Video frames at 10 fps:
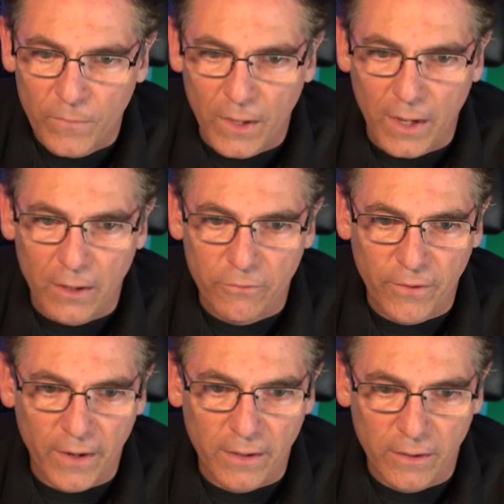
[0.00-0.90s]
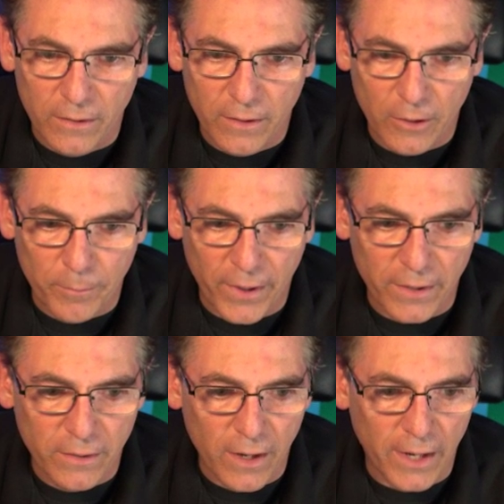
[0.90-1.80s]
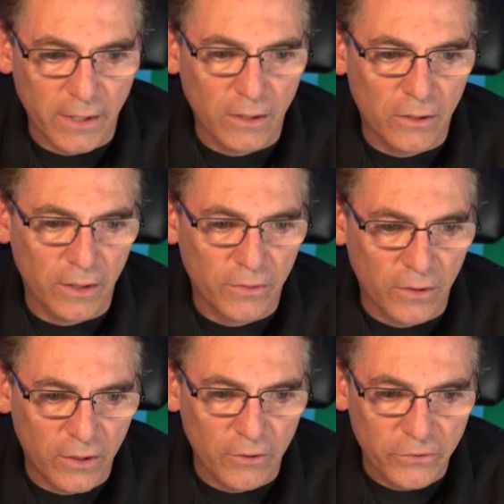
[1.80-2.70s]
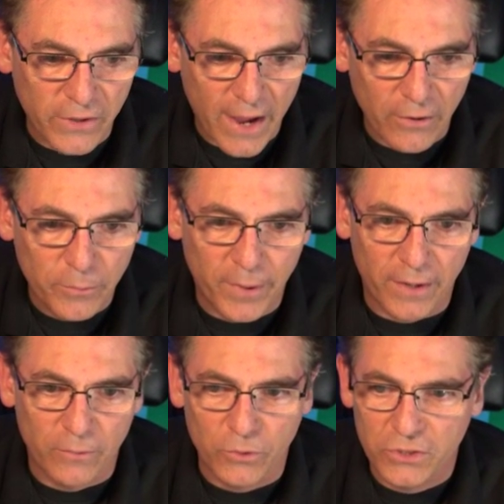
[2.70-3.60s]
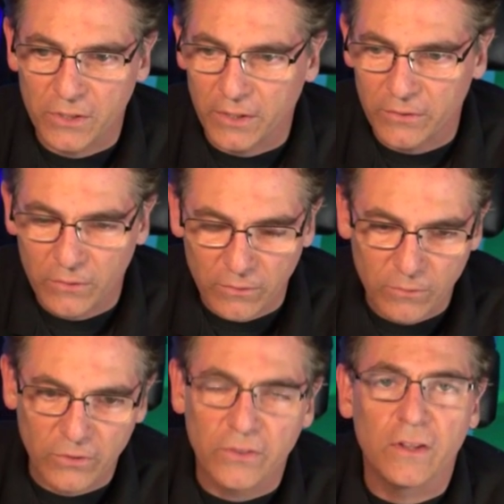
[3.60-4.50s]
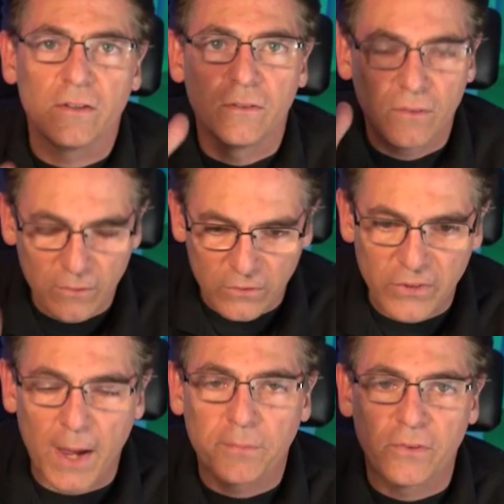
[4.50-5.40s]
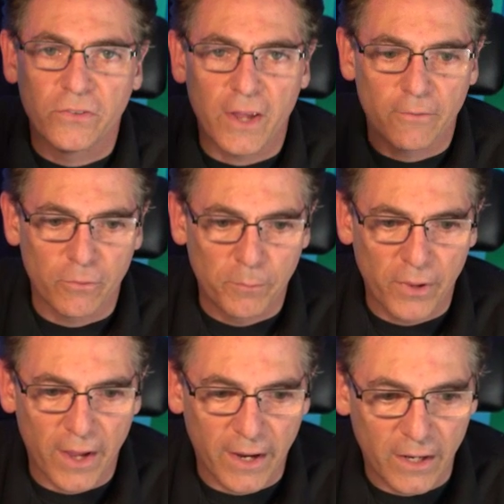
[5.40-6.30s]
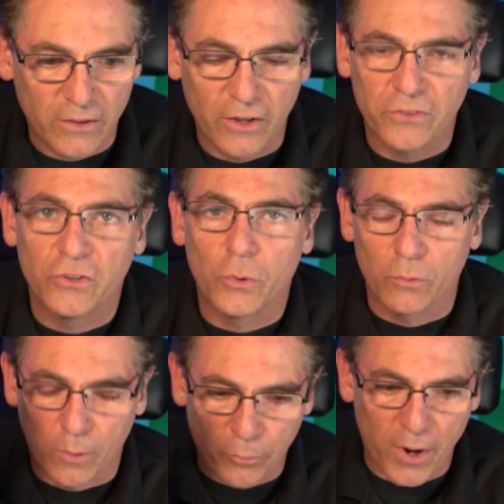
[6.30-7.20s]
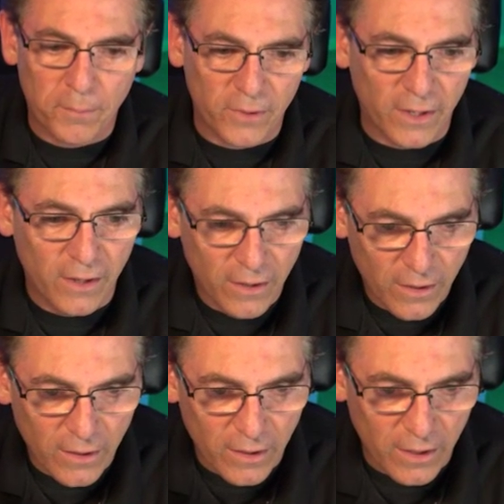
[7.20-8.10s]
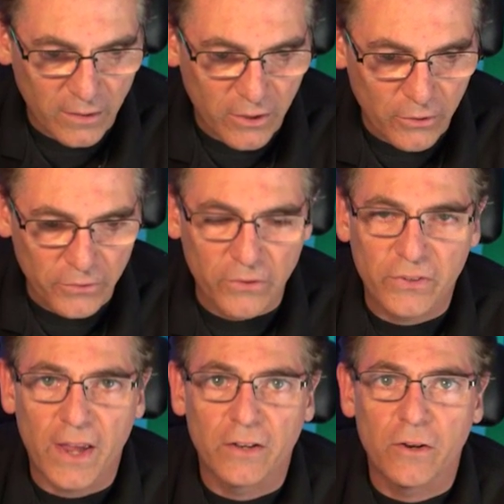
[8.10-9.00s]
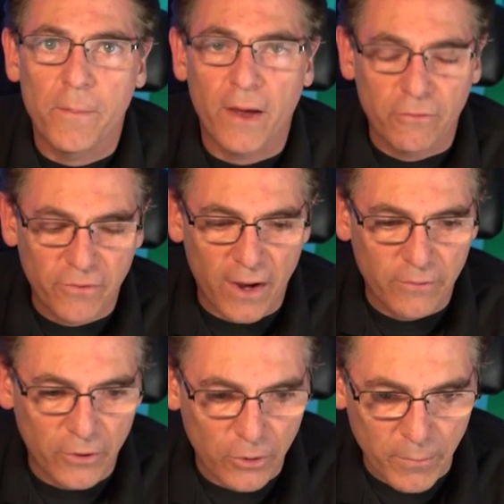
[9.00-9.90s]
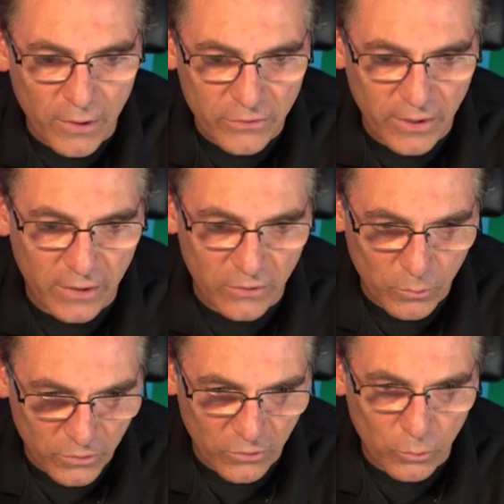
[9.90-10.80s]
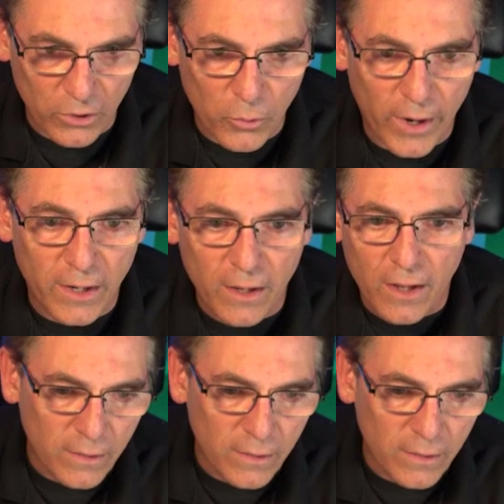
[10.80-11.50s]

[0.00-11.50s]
And if I hit a button, I can click the kill sound button, which clicks just stops the sound from playing, and it doesn't do it abruptly. It kills the sound in about 500 milliseconds, which is really great.